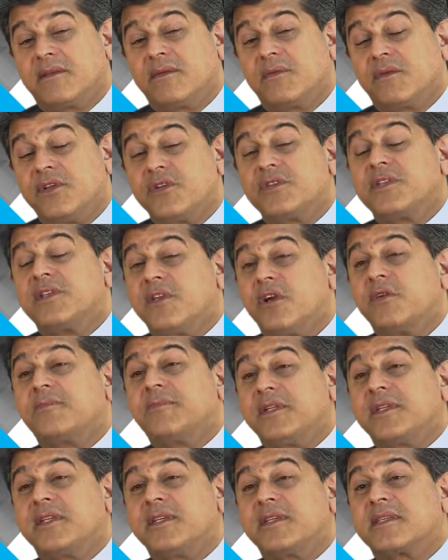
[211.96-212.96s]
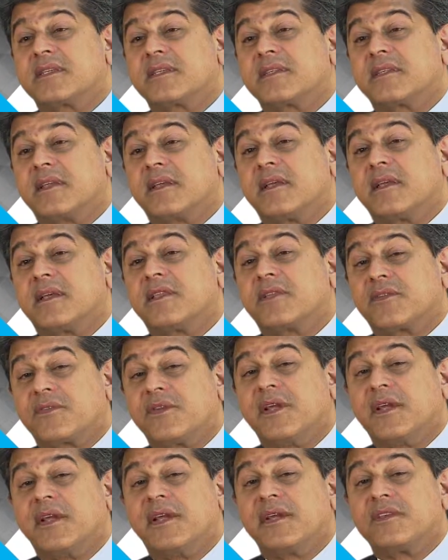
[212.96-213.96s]
using the OPD
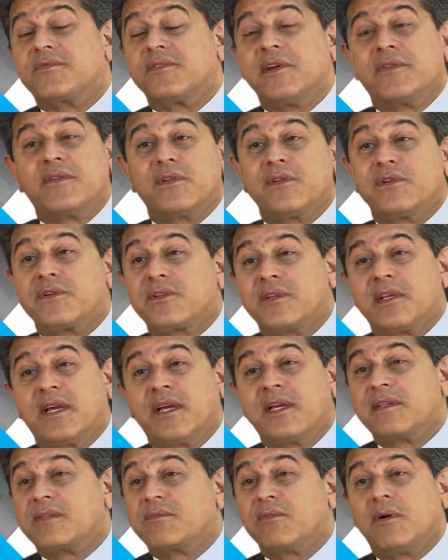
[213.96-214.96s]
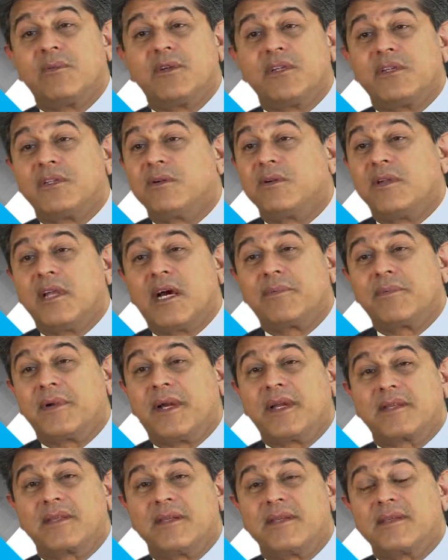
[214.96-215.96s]
3 has revolutionized what we do in our
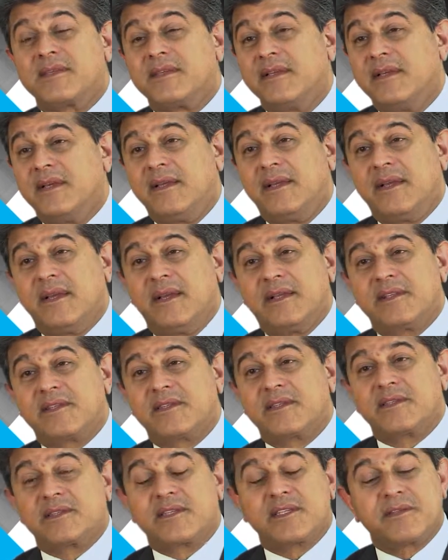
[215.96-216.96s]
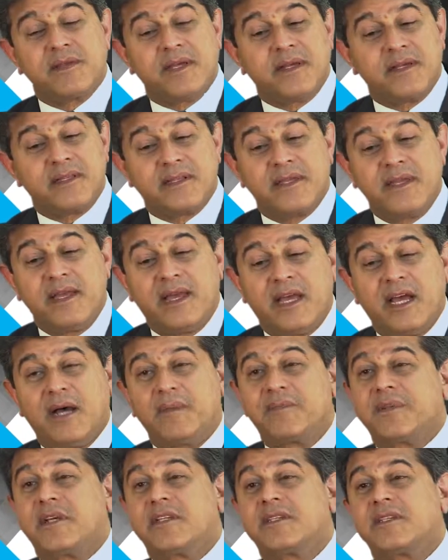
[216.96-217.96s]
practice. It's
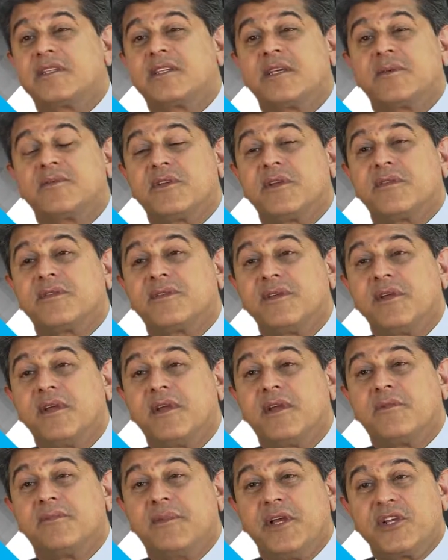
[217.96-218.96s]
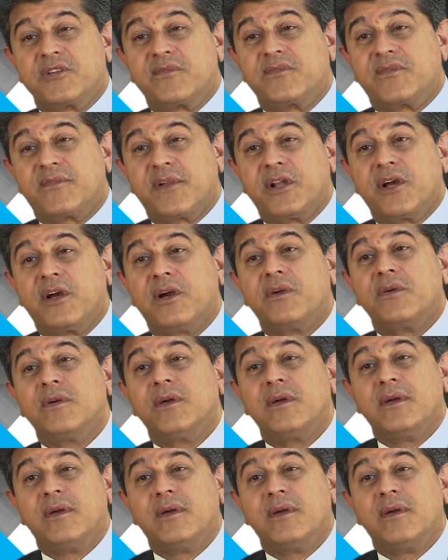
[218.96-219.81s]
helped us in terms of patient flow,